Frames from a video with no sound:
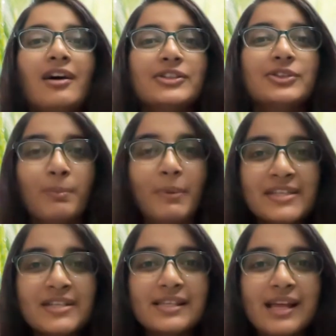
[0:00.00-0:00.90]
So,
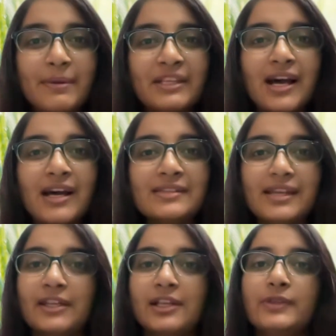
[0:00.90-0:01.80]
major Samhitas
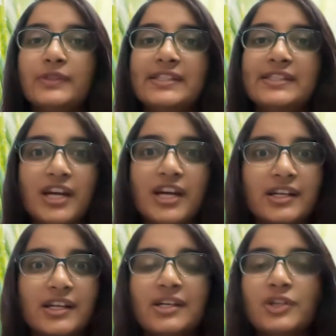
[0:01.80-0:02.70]
includes
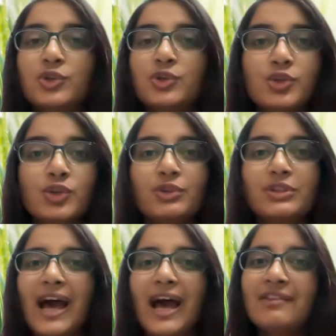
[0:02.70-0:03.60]
Charak, Shushrut,
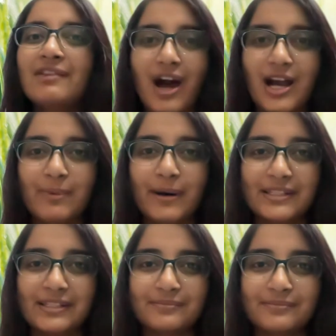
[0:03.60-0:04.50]
and
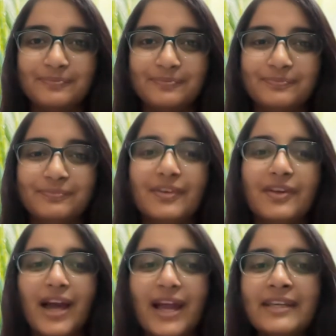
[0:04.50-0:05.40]
Vagbhata,
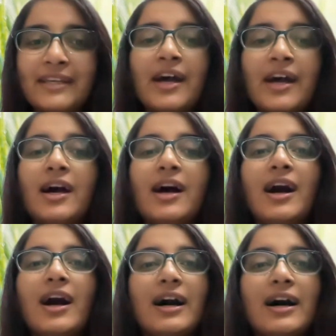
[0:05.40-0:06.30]
right?
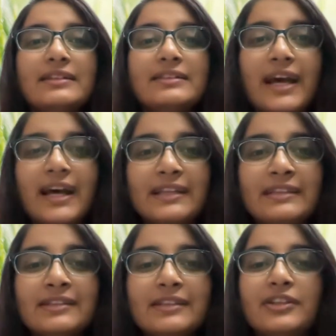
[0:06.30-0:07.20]
Then,